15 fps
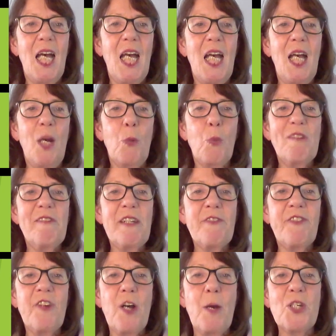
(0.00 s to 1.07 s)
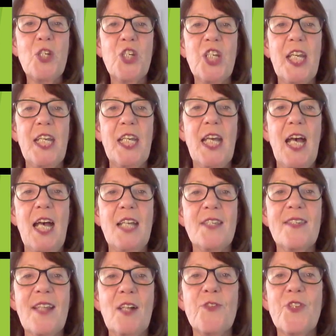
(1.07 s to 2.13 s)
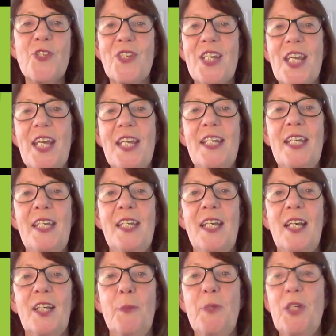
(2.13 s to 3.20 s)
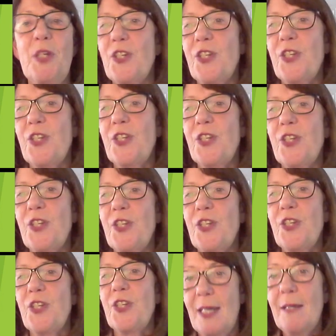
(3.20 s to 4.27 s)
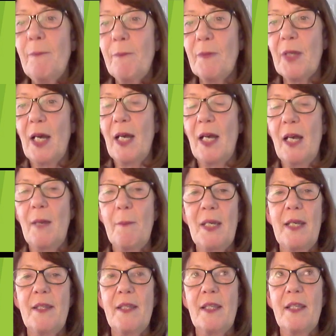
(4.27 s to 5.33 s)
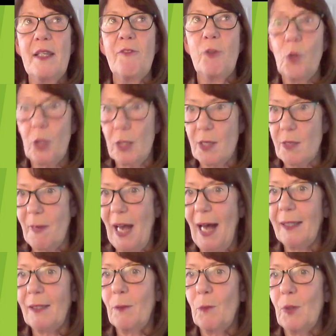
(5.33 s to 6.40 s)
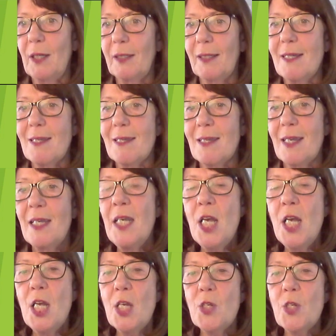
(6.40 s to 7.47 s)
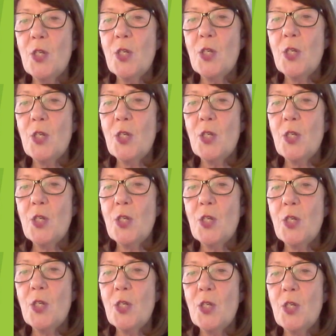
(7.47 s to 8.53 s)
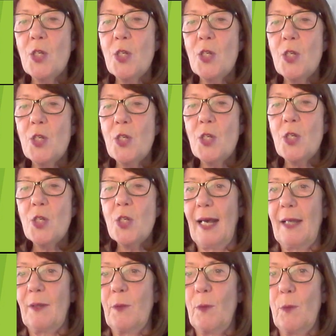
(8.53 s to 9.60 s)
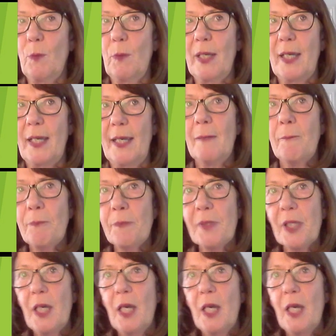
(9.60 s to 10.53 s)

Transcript: We're refurbishing a self-sustaining community use building in the Vulcans Park at Workington. So we're looking at how can we